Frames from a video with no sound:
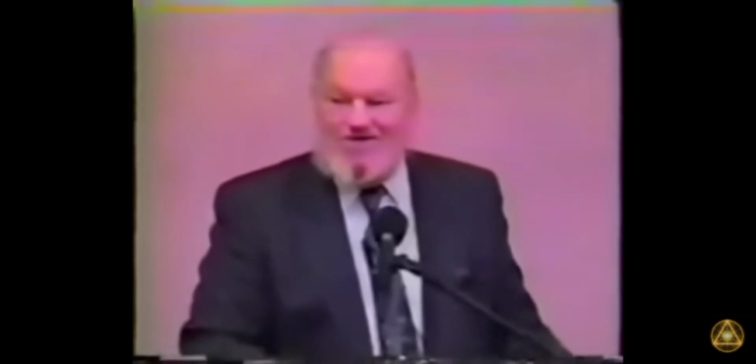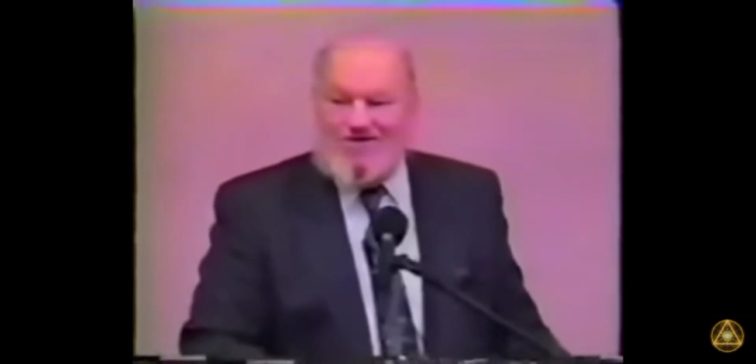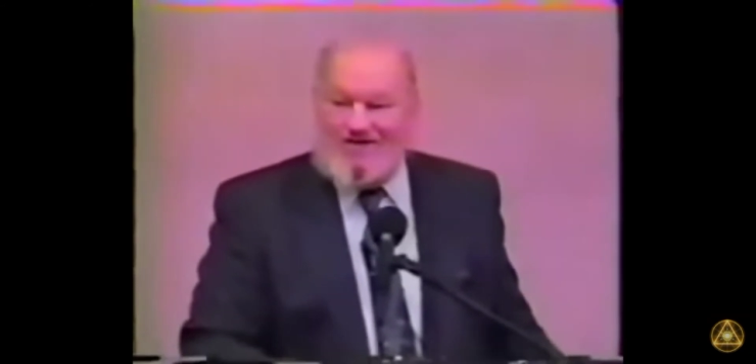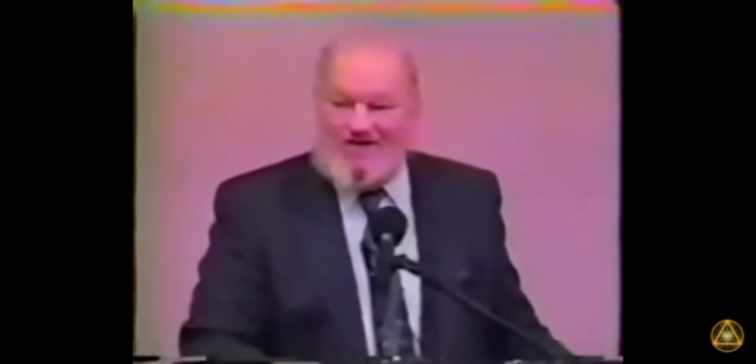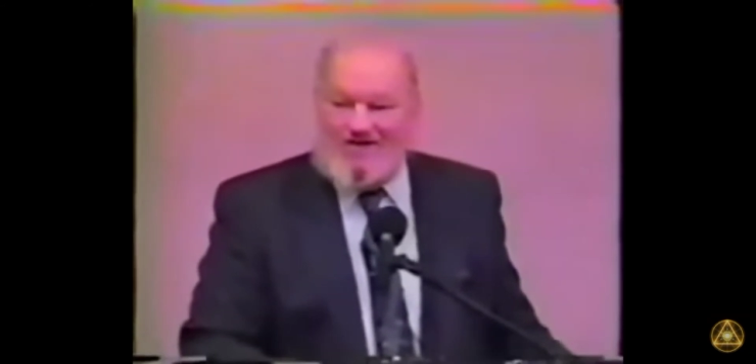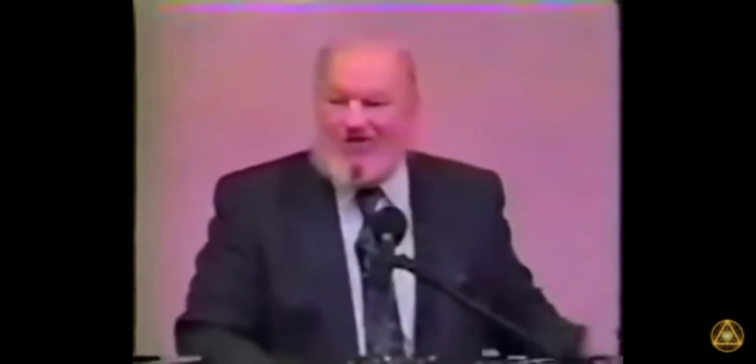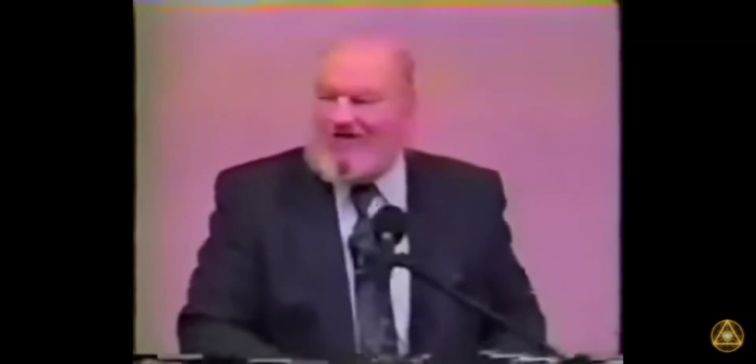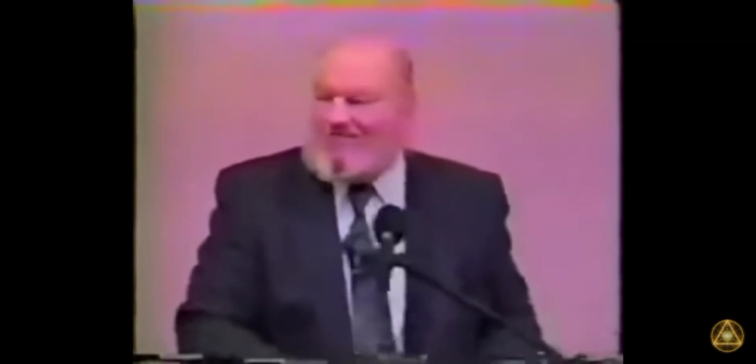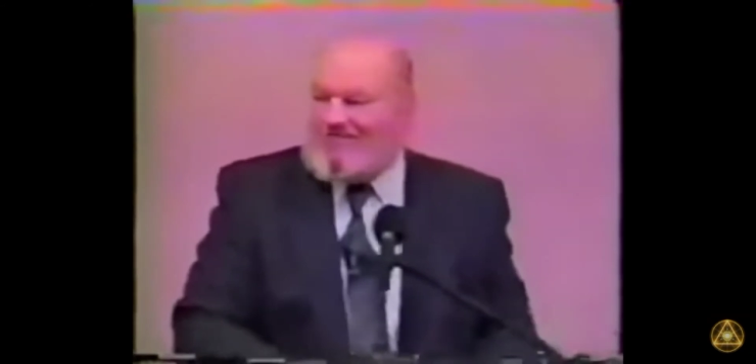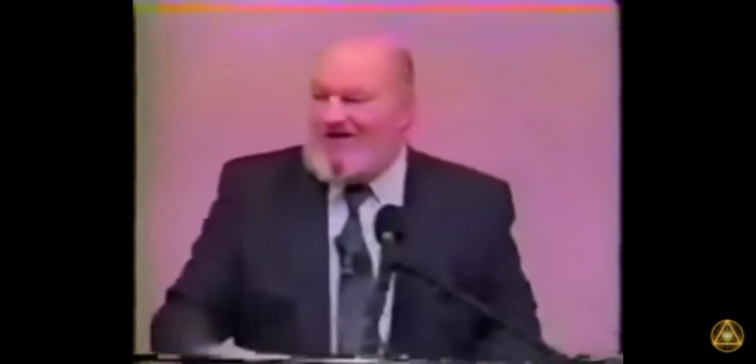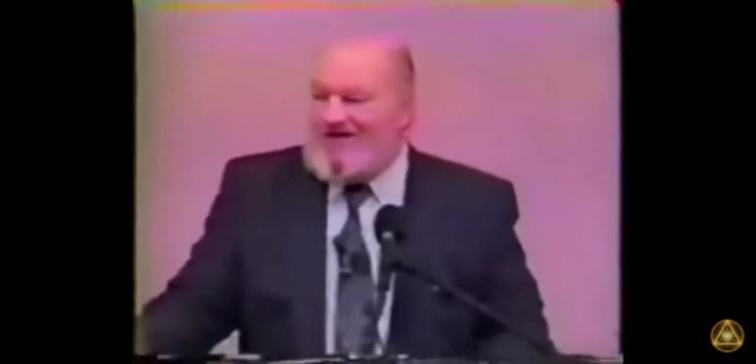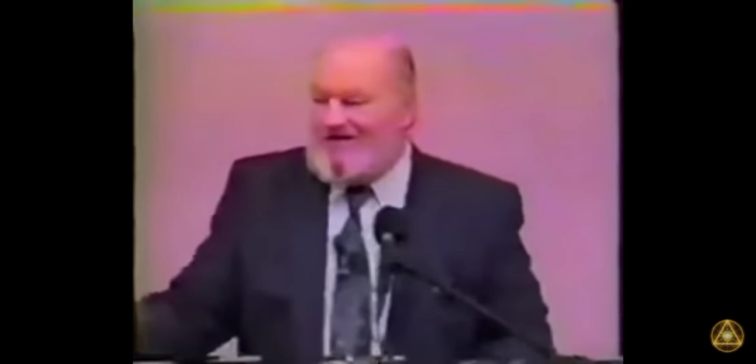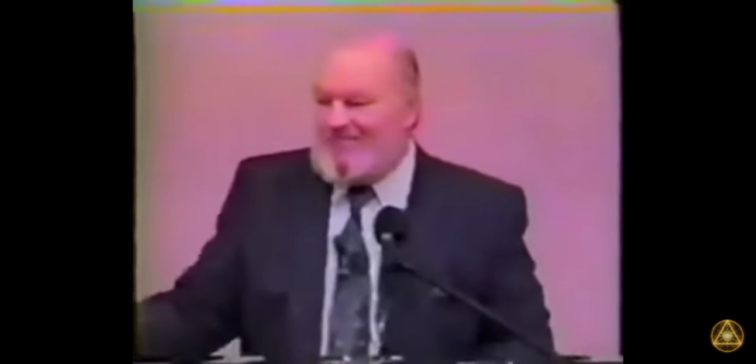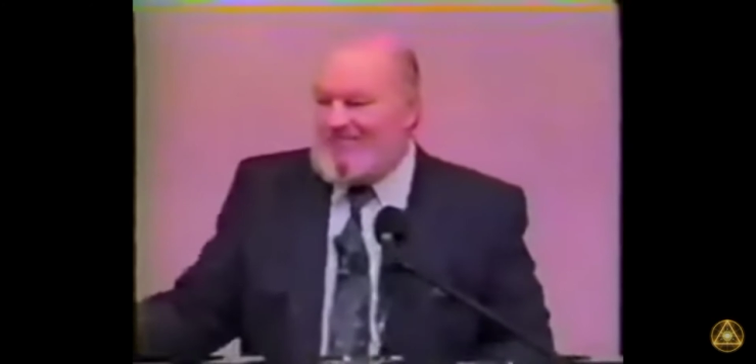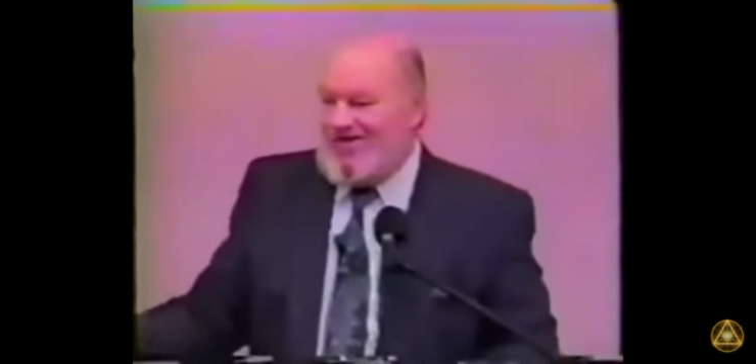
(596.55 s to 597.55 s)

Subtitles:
They ratified them